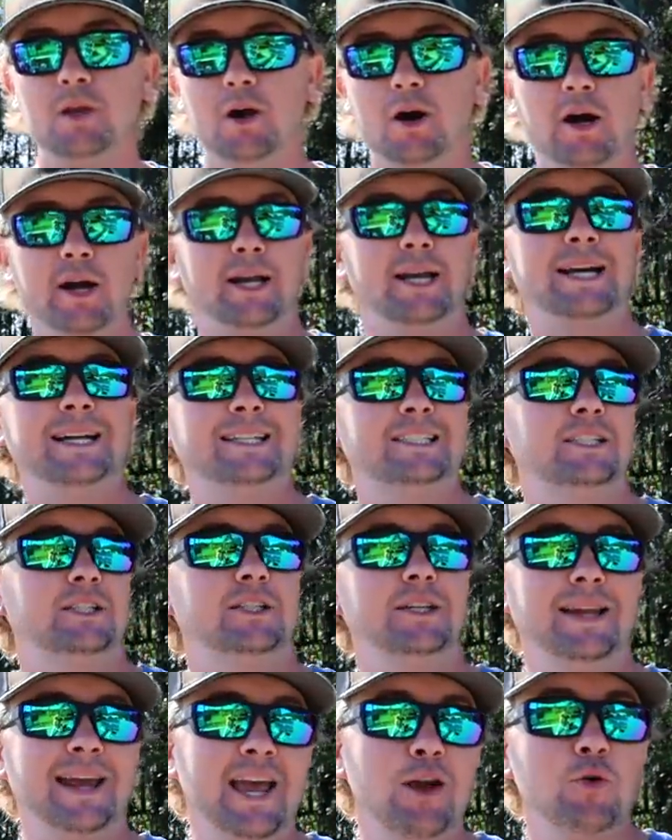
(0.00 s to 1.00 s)
All right, guys,
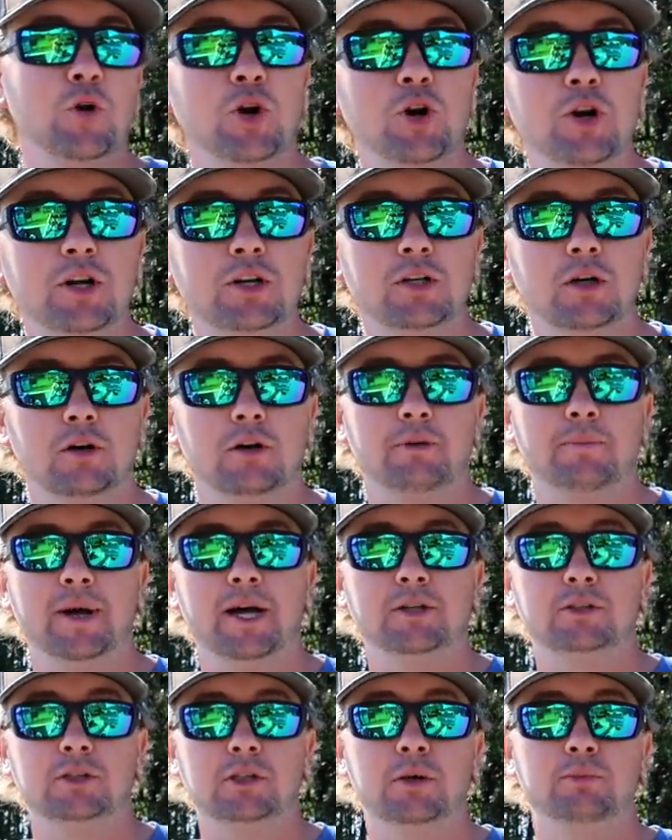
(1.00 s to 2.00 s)
today we're going to talk
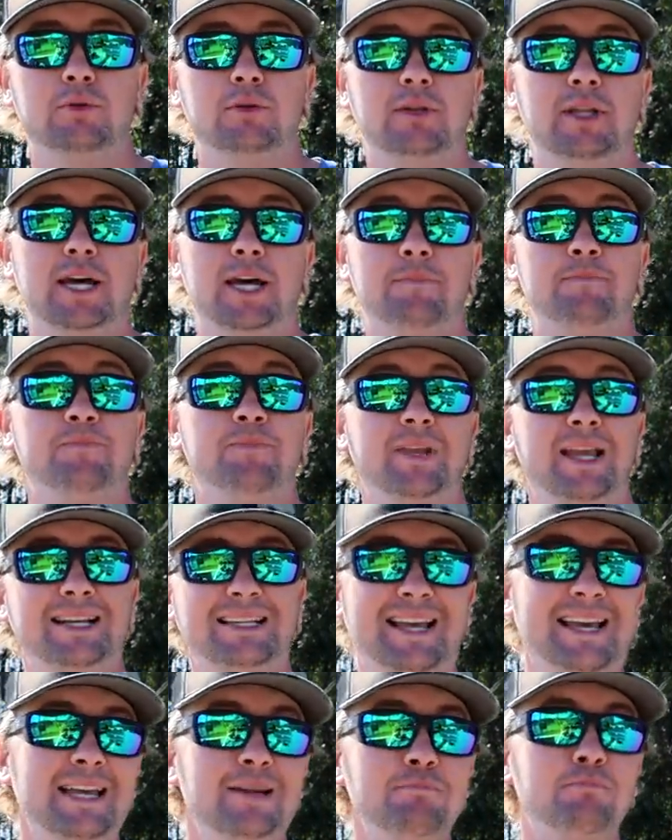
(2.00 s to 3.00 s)
about something that
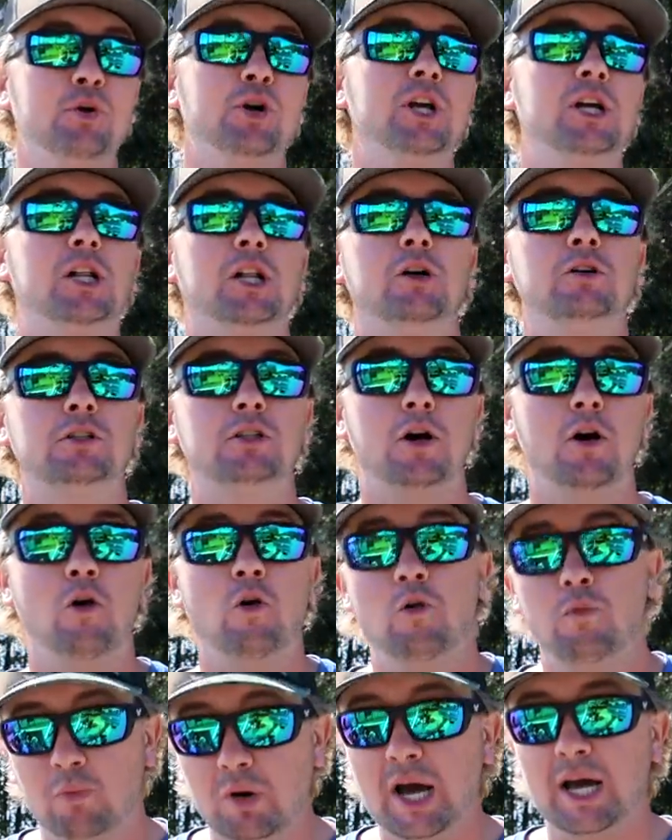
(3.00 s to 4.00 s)
is hitting pretty close to
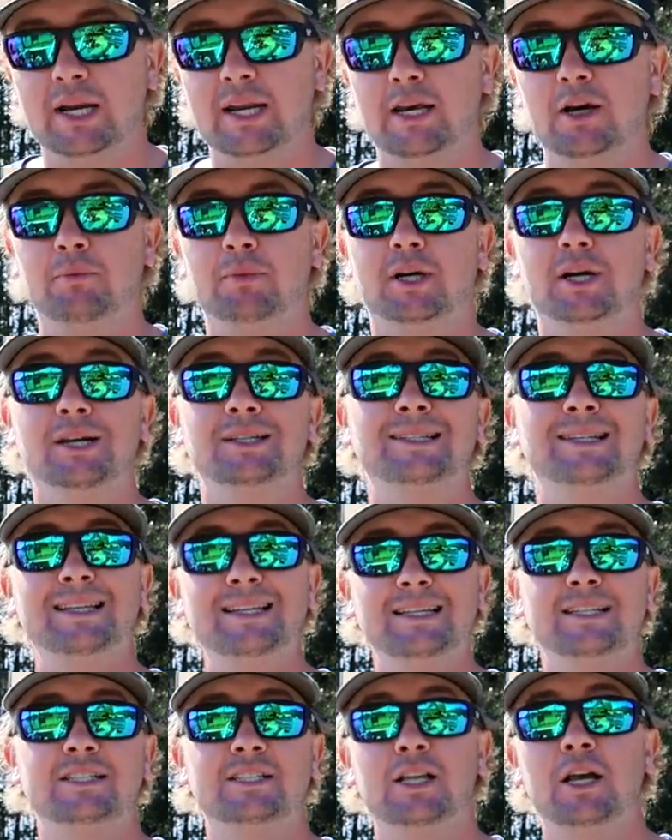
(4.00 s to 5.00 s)
home right now because it
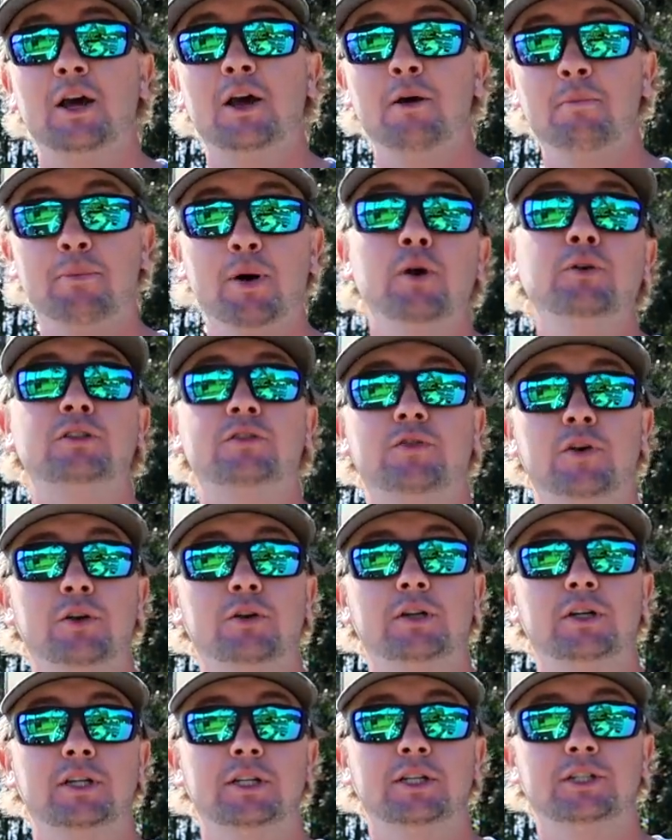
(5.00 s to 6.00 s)
is
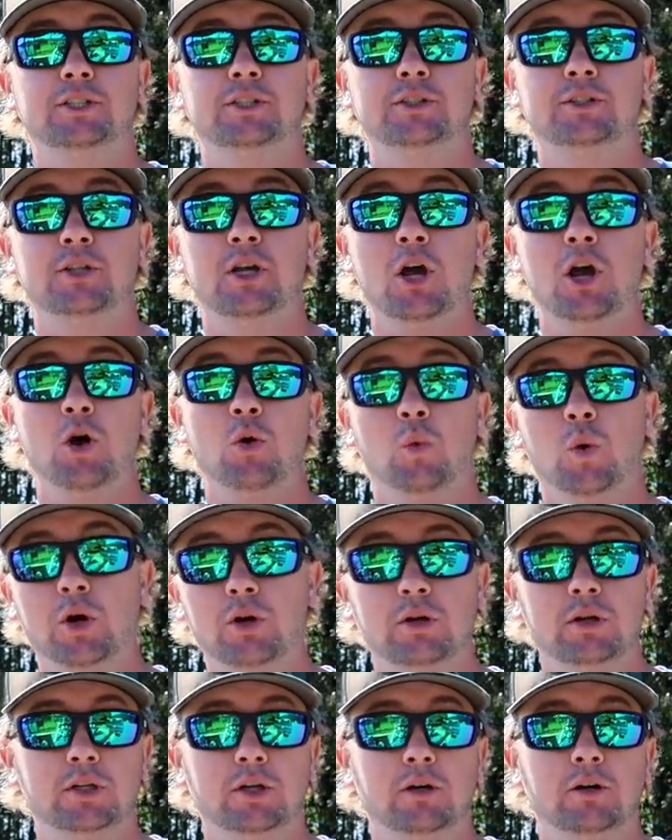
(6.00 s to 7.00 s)
post-frontal conditions. We're
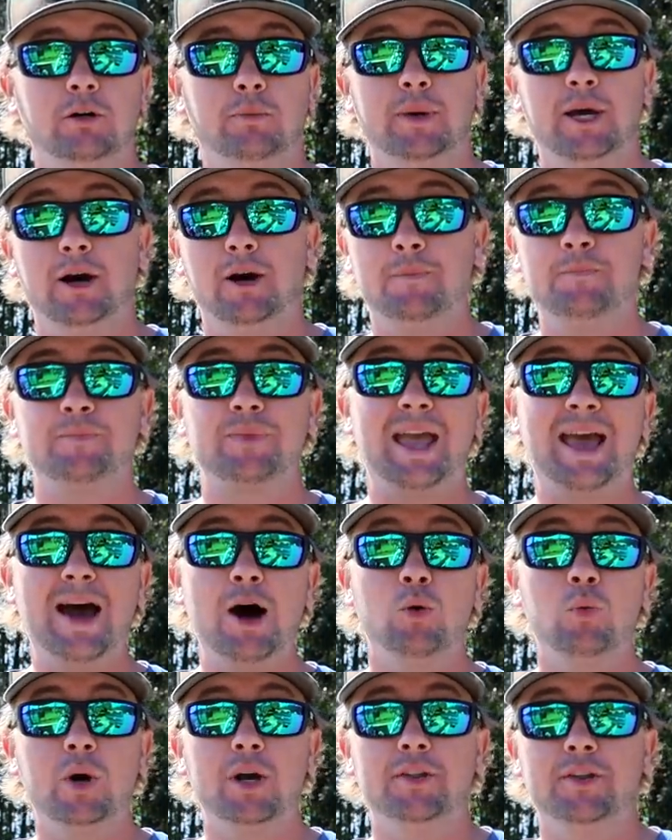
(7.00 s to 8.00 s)
going to talk about
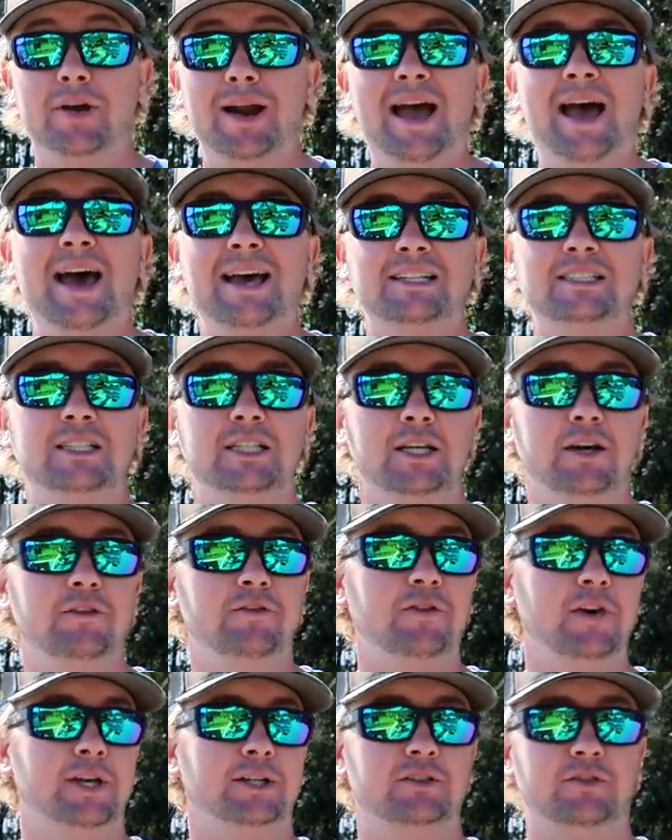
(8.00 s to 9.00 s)
how weather actually
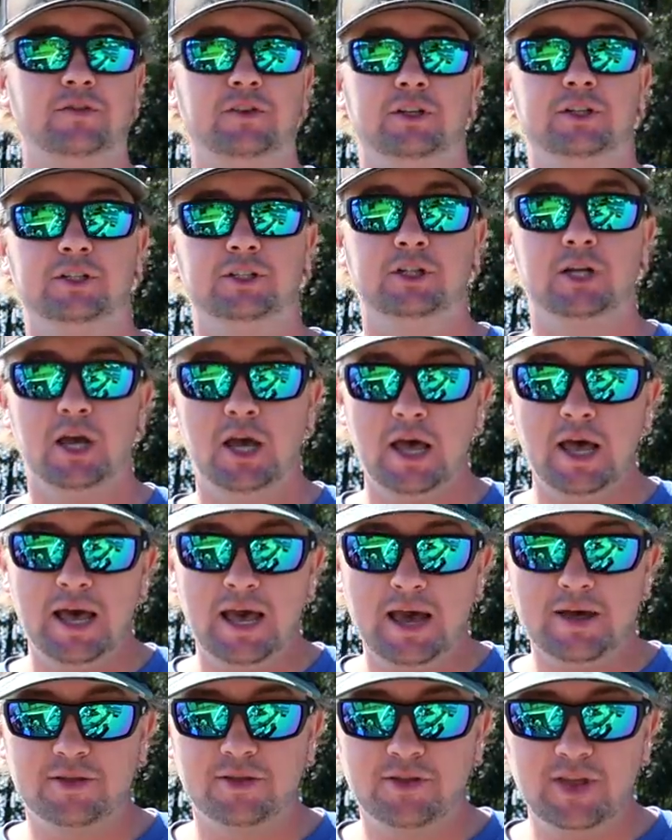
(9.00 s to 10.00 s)
affects fish.
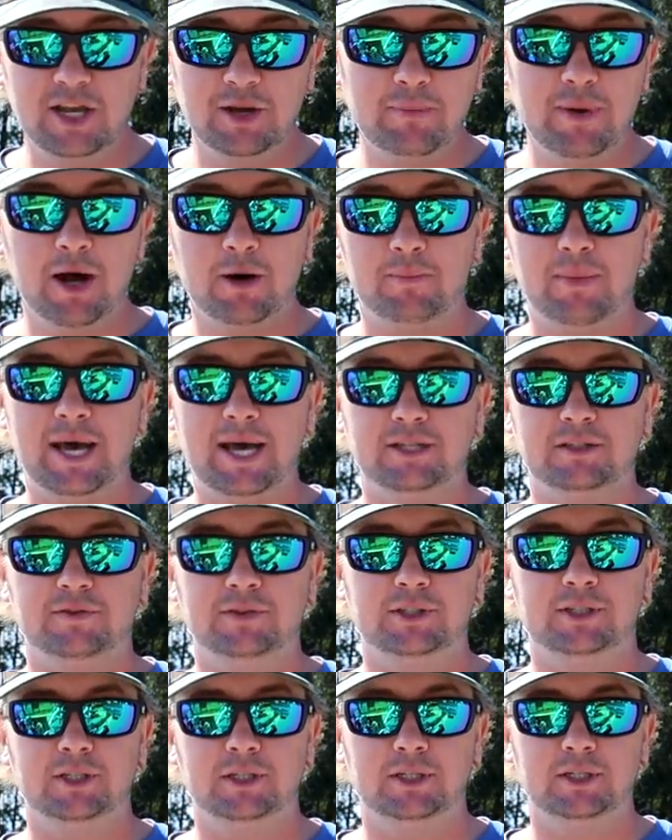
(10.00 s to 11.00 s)
And the thing about bass
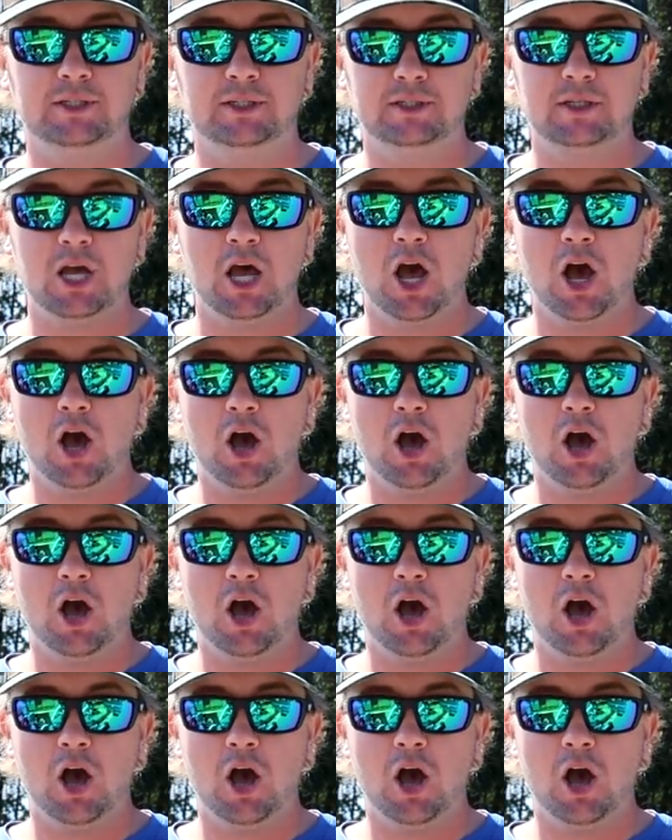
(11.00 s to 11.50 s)
fishing is